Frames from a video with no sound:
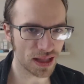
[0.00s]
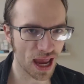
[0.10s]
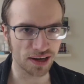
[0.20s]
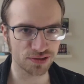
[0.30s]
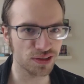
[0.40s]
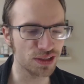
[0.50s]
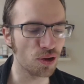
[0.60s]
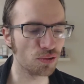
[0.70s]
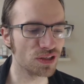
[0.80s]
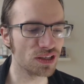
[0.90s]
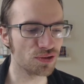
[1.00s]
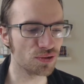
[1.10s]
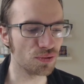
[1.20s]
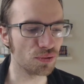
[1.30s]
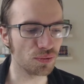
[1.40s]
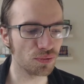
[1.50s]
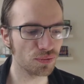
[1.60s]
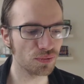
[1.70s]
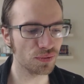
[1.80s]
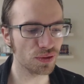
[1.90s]
actually goes into,
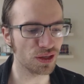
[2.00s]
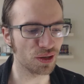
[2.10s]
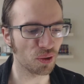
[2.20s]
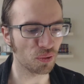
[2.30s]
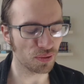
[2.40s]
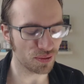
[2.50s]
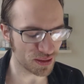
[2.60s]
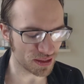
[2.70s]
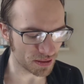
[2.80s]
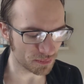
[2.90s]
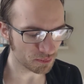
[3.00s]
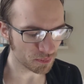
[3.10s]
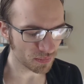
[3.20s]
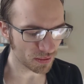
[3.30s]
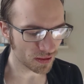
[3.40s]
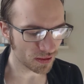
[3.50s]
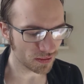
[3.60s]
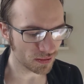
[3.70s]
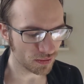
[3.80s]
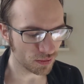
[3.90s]
you know, the
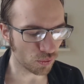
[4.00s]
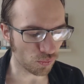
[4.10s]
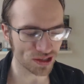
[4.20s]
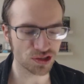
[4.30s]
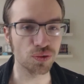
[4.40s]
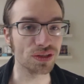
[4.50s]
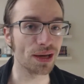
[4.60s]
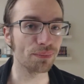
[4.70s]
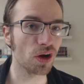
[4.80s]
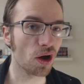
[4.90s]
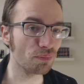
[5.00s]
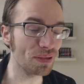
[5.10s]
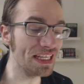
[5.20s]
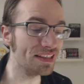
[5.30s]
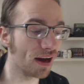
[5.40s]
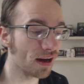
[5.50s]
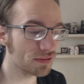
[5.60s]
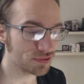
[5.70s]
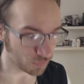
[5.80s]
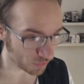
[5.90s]
the rescue attempt on Peeta.
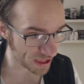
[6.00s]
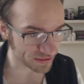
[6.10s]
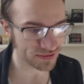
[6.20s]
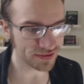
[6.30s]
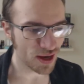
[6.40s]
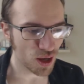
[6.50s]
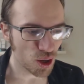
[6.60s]
So that's,